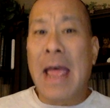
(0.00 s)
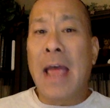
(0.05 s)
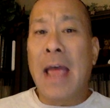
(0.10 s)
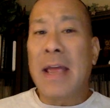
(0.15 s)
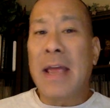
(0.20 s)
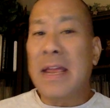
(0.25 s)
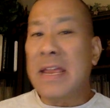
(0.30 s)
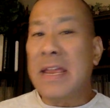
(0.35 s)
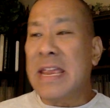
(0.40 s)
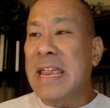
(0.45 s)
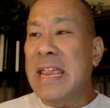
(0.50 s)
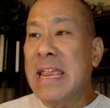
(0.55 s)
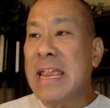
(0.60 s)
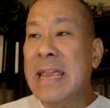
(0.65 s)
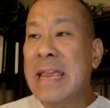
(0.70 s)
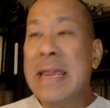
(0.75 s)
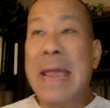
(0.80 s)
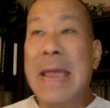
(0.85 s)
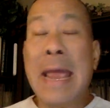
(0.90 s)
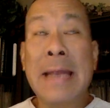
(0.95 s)

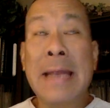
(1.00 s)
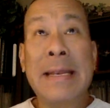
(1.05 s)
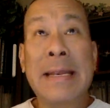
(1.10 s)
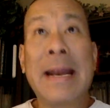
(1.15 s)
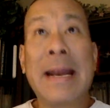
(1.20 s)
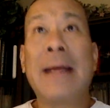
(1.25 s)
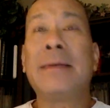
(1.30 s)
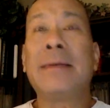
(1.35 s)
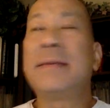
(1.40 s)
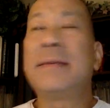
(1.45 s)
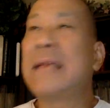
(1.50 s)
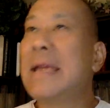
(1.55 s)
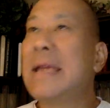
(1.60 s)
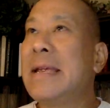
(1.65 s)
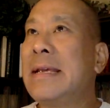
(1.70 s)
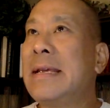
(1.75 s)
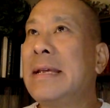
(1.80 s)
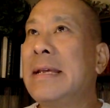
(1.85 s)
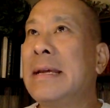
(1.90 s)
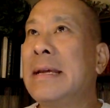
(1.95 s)
he ended up
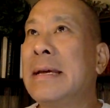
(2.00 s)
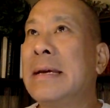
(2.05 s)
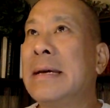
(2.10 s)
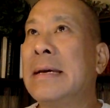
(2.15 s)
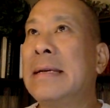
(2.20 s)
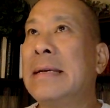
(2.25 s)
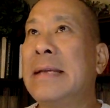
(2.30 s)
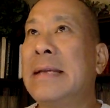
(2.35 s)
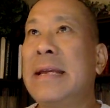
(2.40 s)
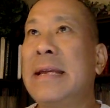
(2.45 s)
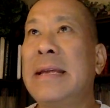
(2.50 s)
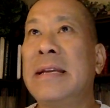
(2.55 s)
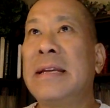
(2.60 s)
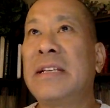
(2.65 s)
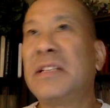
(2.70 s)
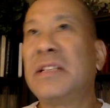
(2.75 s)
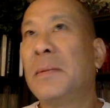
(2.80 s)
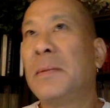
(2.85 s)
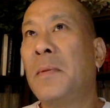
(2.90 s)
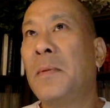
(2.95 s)
taking
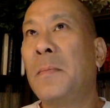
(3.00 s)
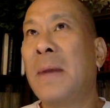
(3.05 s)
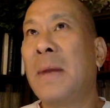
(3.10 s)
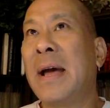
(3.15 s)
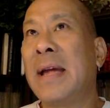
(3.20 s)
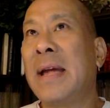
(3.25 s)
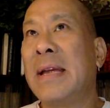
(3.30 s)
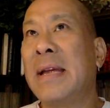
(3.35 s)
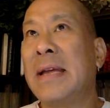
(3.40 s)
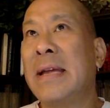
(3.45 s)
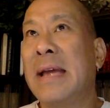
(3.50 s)
some of my